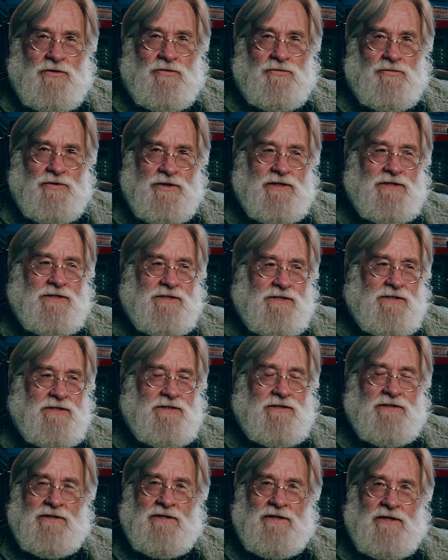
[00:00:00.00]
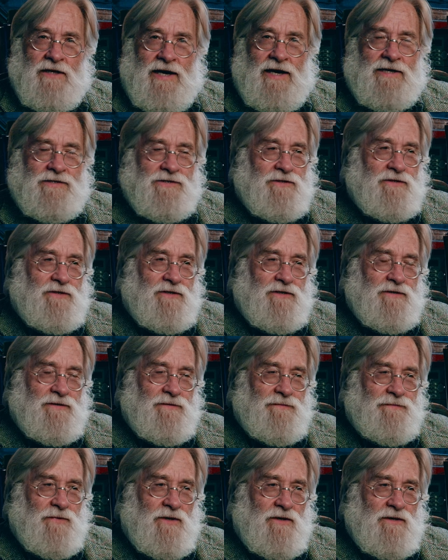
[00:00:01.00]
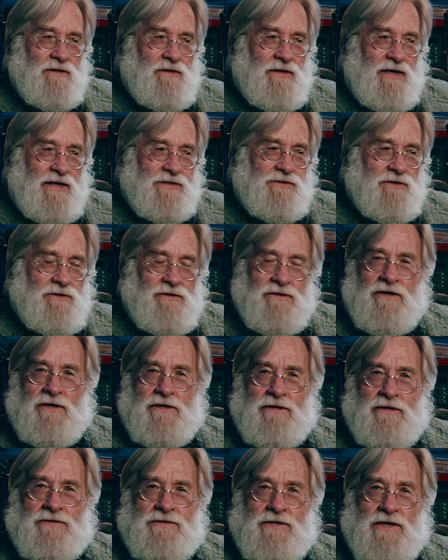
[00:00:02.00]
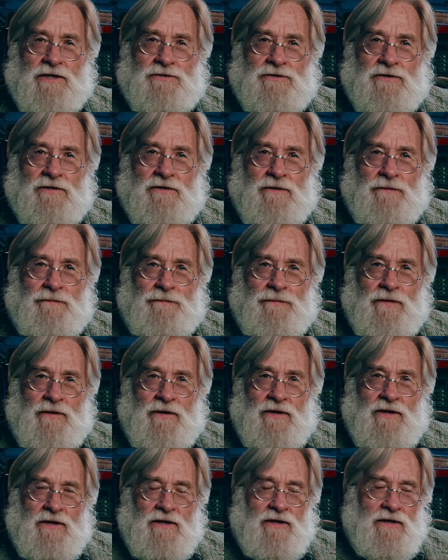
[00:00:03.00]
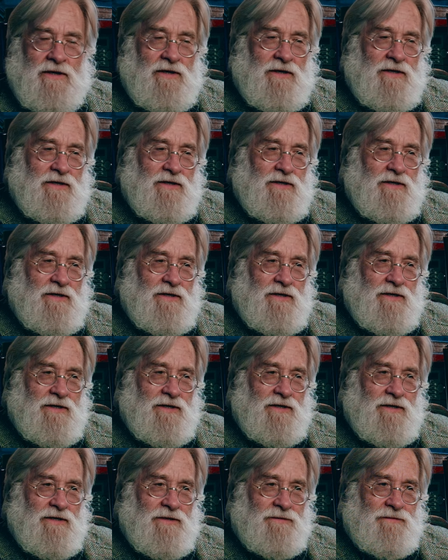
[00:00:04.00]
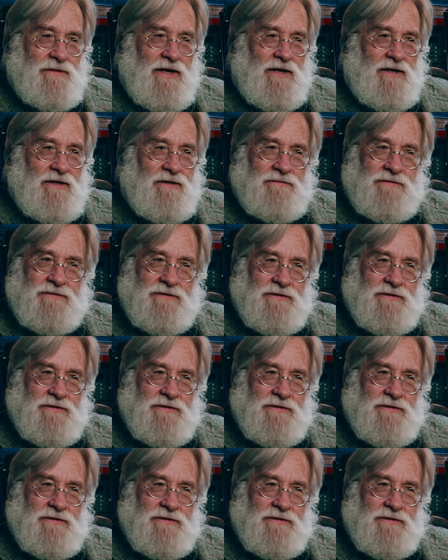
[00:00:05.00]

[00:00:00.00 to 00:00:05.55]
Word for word: really seeing classic classical architecture. Uh, uh,